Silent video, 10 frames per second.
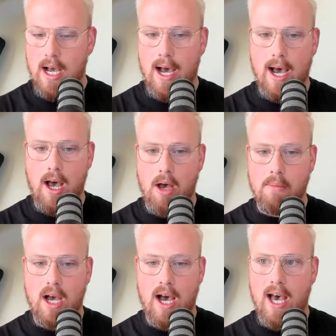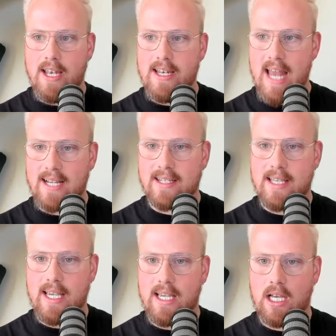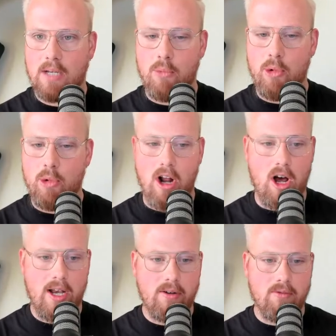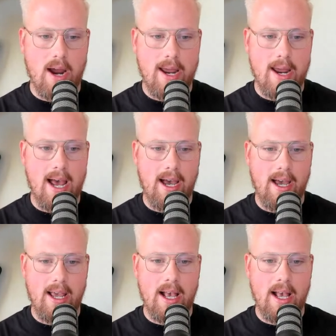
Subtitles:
Next thing, moving on, right? I